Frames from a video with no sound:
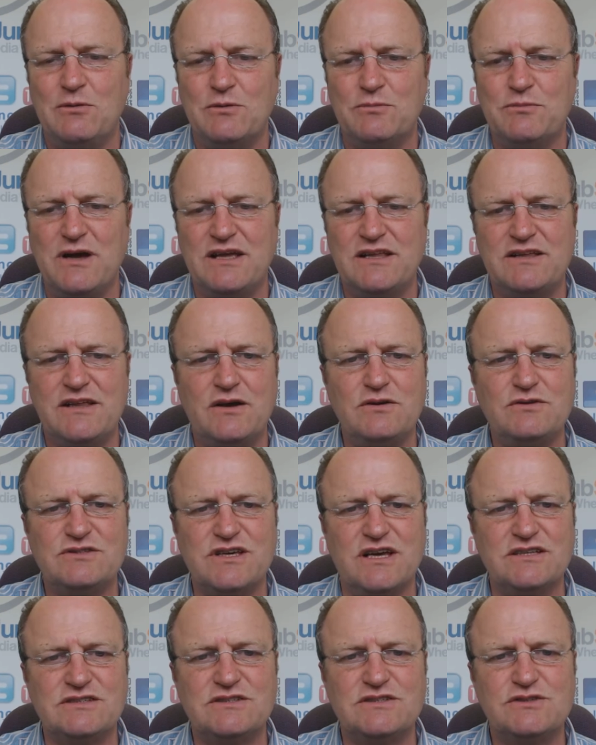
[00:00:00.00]
It would make no
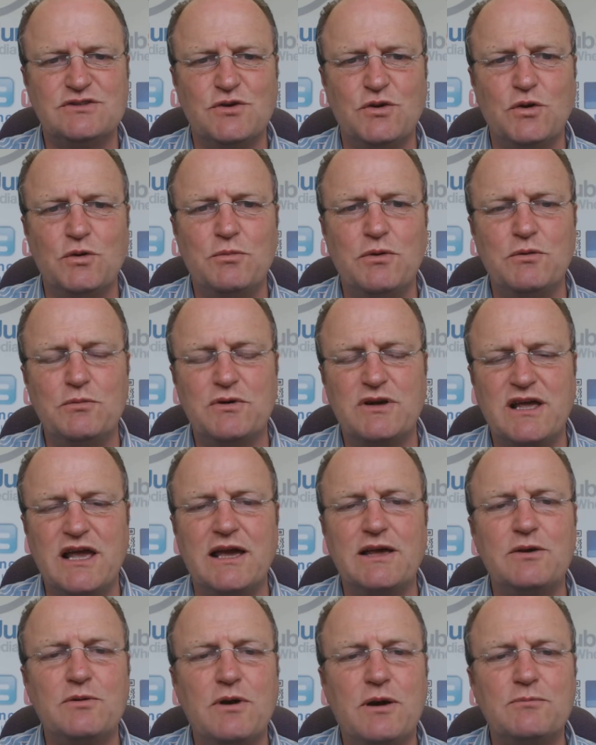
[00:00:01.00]
sense at all, but would
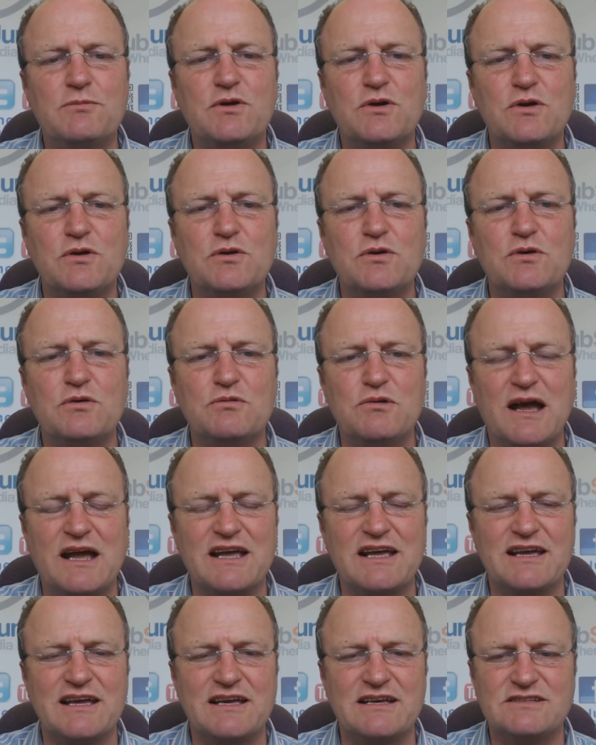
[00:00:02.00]
get you up the Google
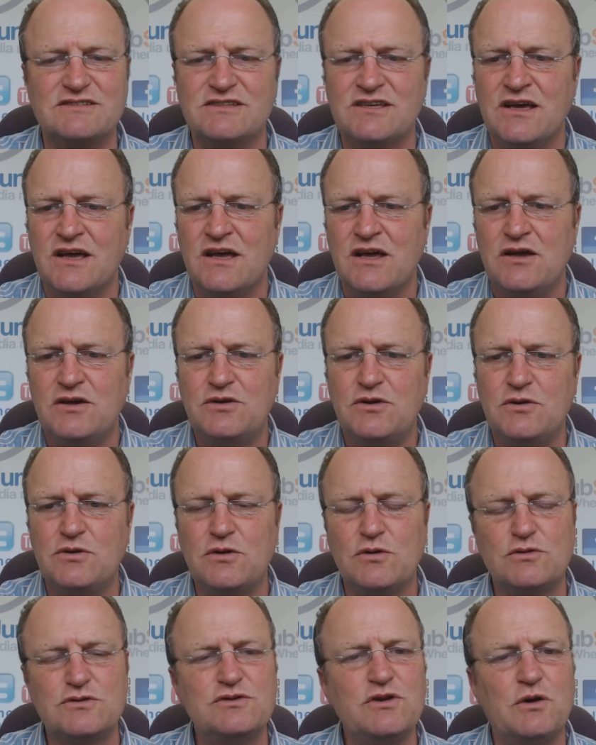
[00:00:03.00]
rankings.
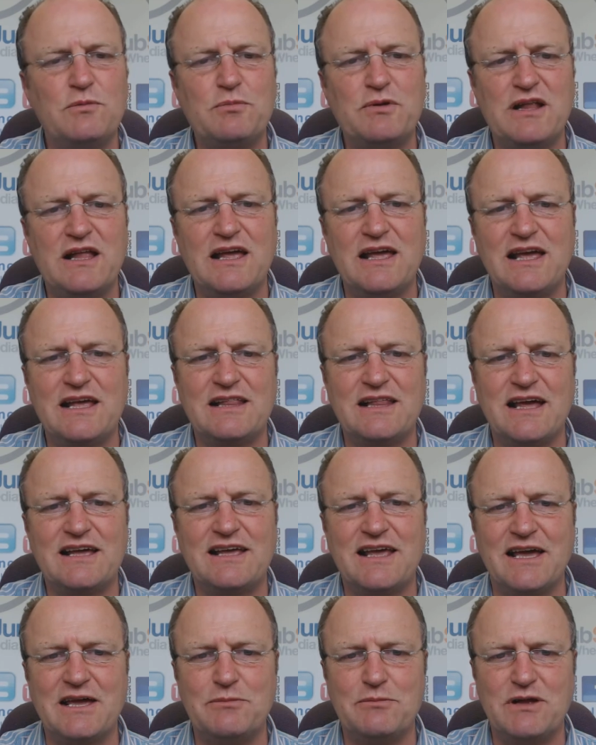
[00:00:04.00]
Google's not playing
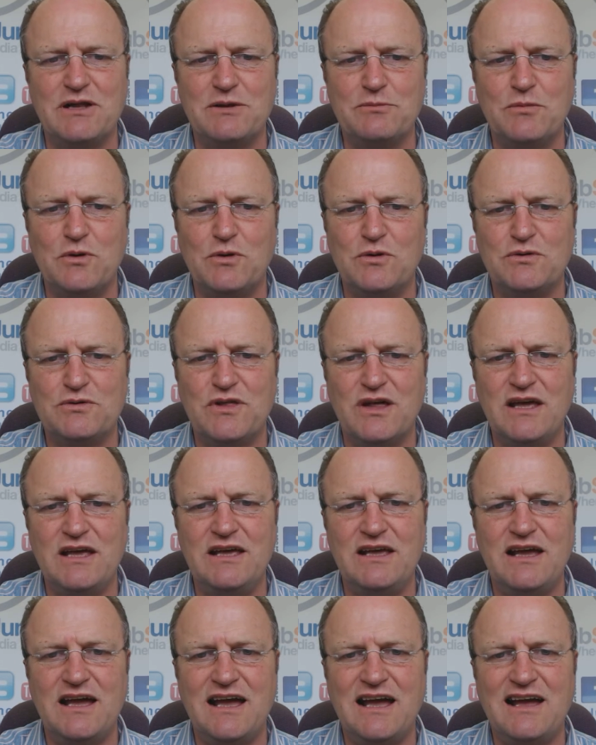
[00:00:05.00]
that game anymore.
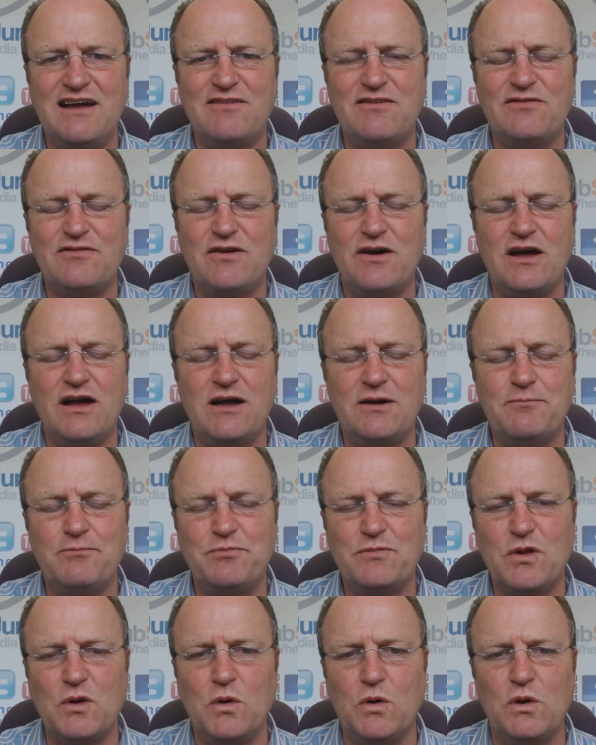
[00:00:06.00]
They have
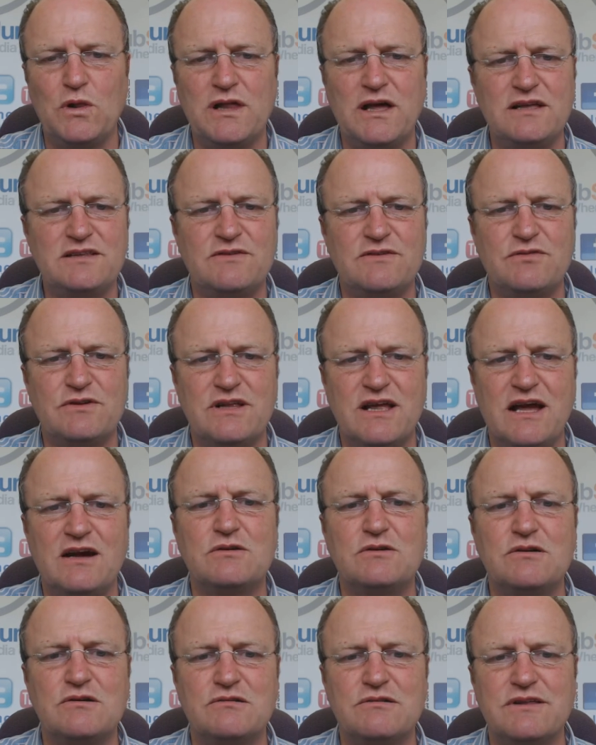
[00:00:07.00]
all their different
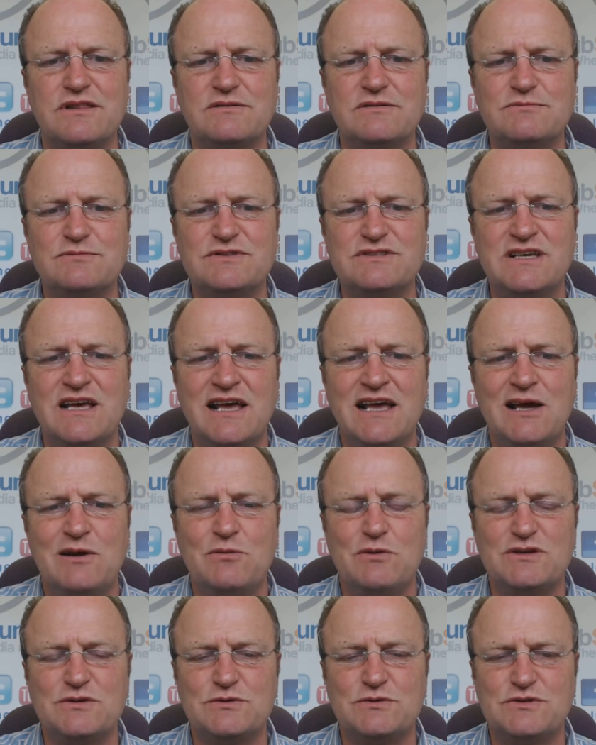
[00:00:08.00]
algorithms,
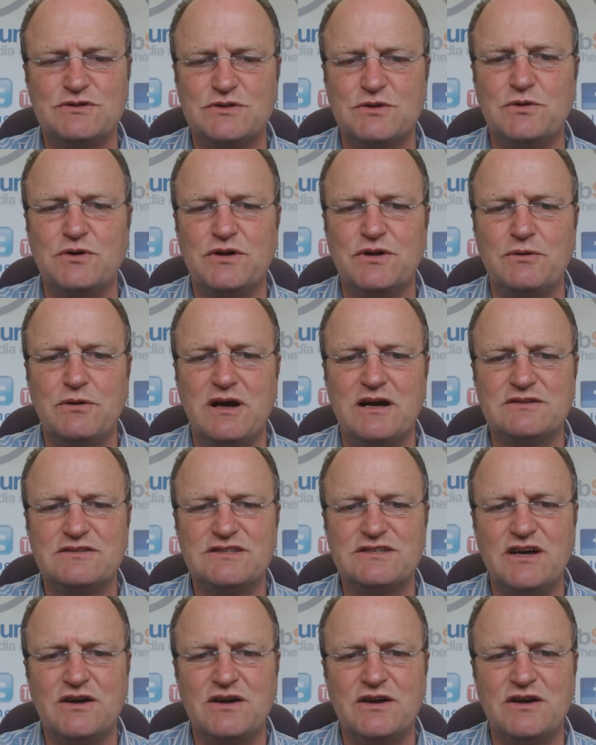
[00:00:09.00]
which will sort you out.